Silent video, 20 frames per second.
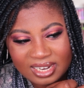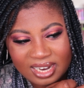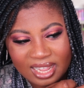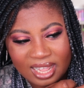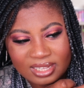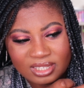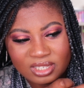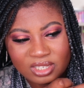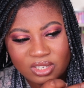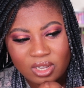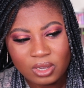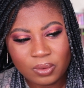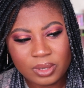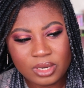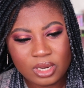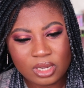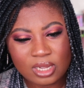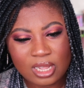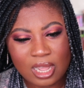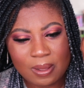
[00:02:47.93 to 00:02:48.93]
I had to go in
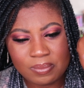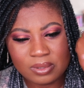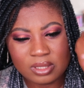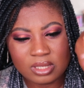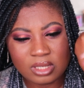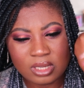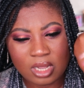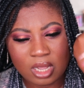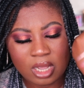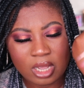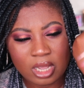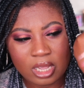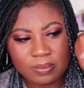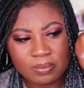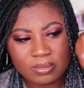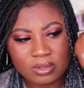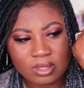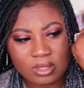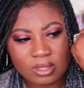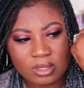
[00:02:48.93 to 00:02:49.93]
a couple of
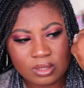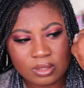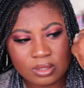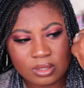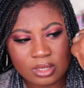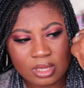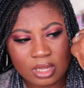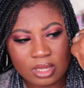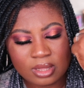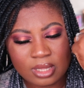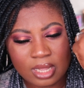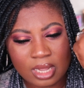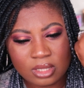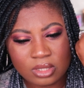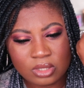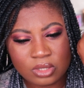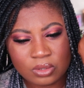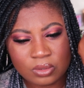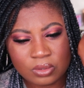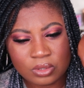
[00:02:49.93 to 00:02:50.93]
times to get
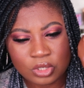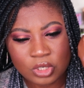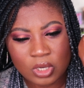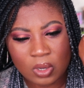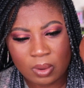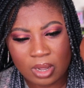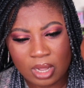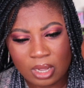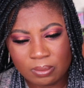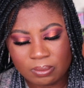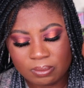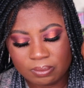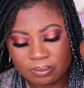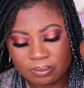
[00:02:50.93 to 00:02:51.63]
that to show up.